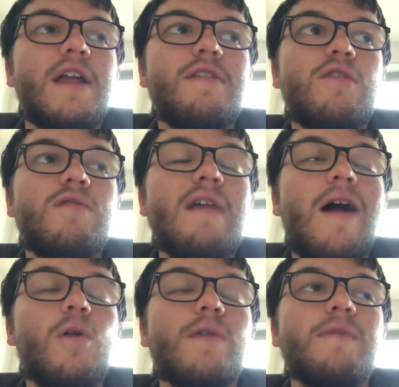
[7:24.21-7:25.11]
You
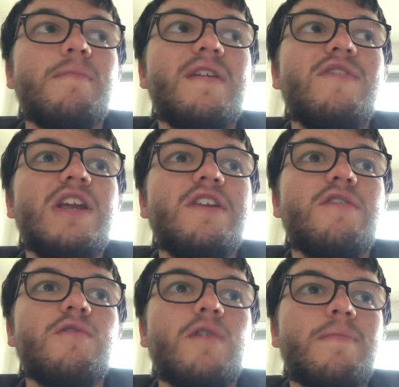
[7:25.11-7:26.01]
download it from DVD
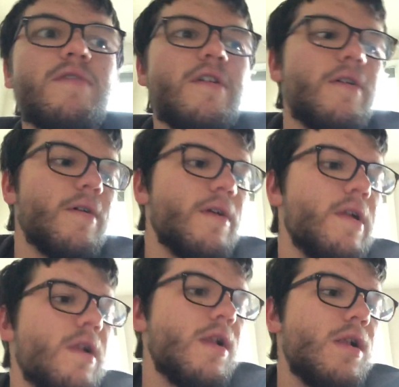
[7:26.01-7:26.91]
Decryptor.
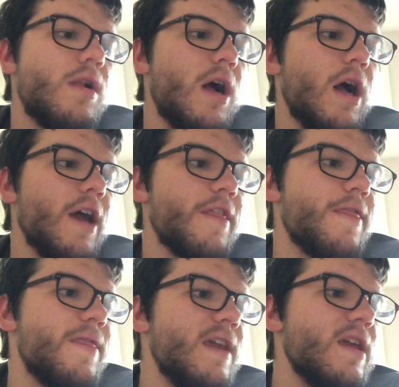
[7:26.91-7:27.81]
I
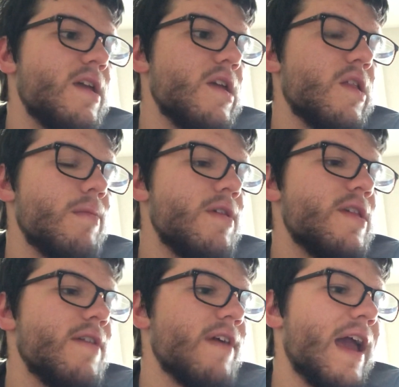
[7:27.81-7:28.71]
think, let me see
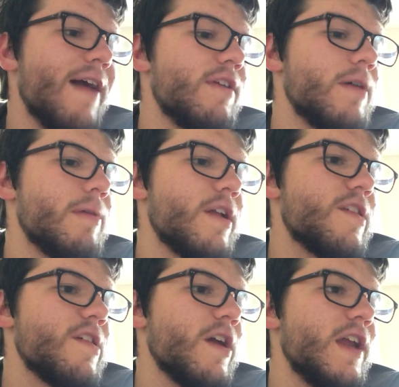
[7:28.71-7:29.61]
if I have it up on a
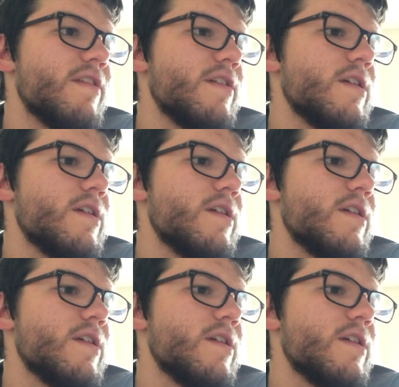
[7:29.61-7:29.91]
site.